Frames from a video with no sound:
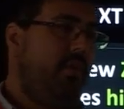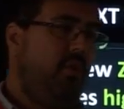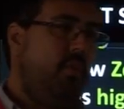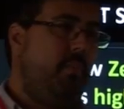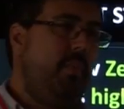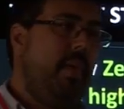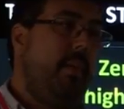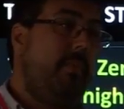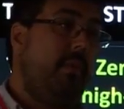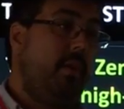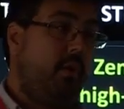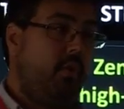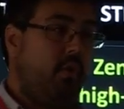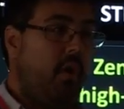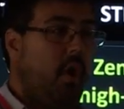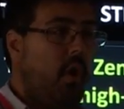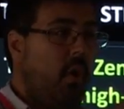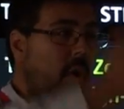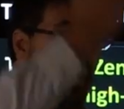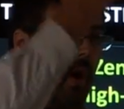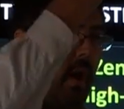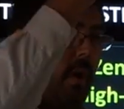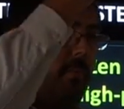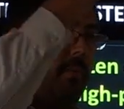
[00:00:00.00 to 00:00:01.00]
You'll be able to
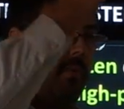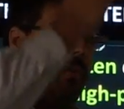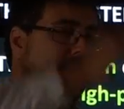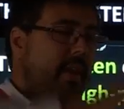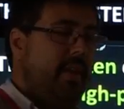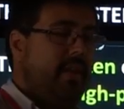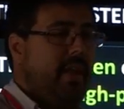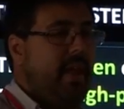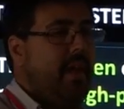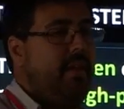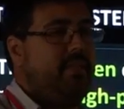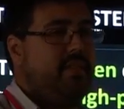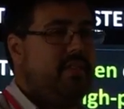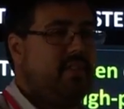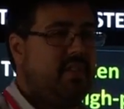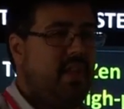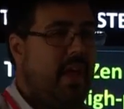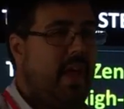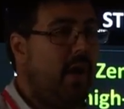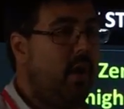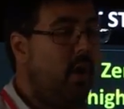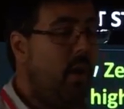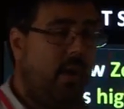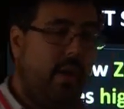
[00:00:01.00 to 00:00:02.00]
grow up and down the
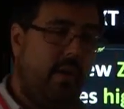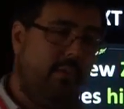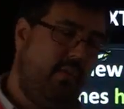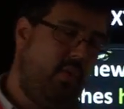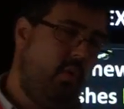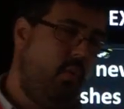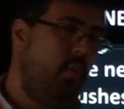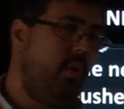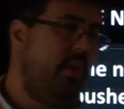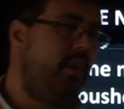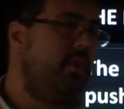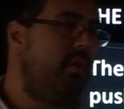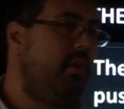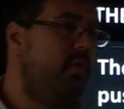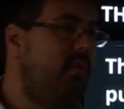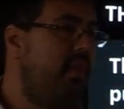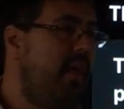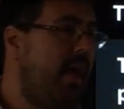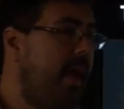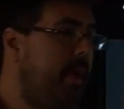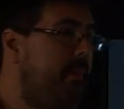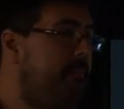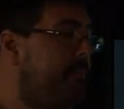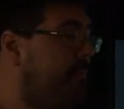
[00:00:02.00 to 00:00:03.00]
stack, however you want to do
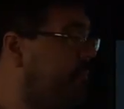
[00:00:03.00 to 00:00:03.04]
that.